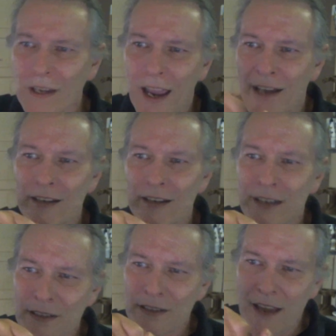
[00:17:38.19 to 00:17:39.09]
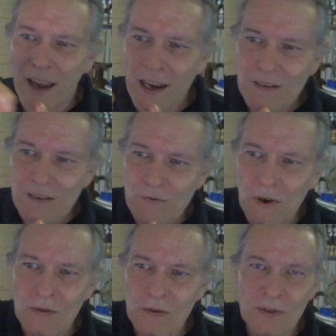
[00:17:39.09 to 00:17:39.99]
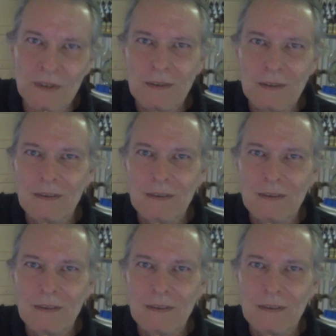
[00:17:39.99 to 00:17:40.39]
and it does 8 rows